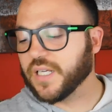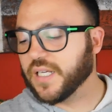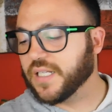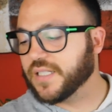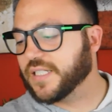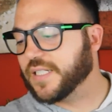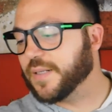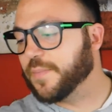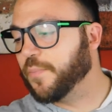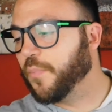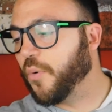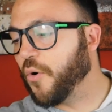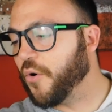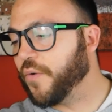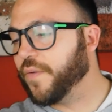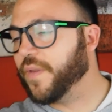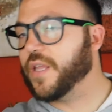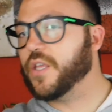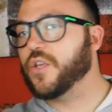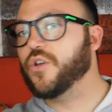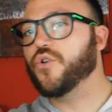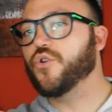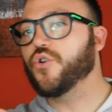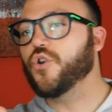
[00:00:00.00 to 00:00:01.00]
it's important
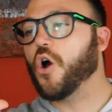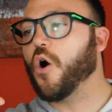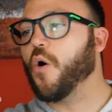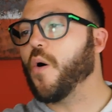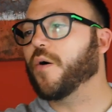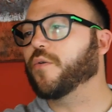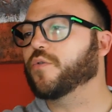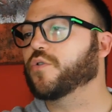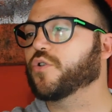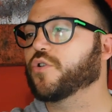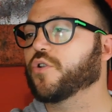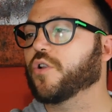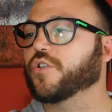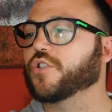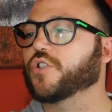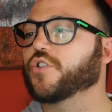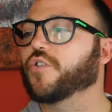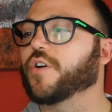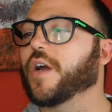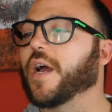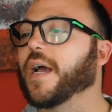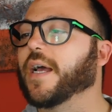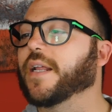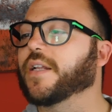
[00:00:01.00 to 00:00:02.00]
that you know how to close
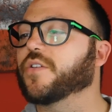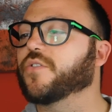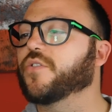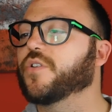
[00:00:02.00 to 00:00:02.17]
your hand.